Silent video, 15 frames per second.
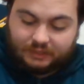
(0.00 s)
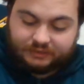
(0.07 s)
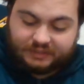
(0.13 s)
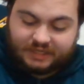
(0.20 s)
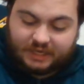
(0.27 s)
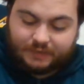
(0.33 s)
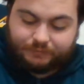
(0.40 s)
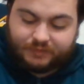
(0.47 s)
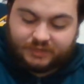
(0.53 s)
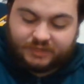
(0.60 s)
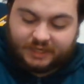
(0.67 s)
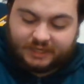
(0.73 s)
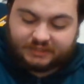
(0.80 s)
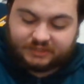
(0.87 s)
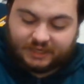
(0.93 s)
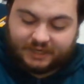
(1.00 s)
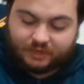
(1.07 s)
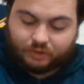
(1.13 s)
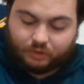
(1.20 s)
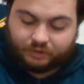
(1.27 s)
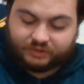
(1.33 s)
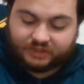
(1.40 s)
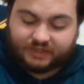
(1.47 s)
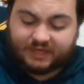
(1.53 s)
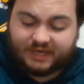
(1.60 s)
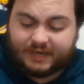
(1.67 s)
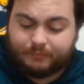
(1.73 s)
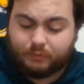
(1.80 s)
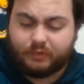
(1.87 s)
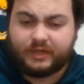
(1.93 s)
Then they then they take on the
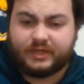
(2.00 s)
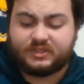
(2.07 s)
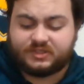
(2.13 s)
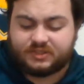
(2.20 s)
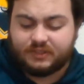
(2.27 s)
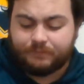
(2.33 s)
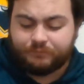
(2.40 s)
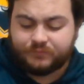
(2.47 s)
Cowboys.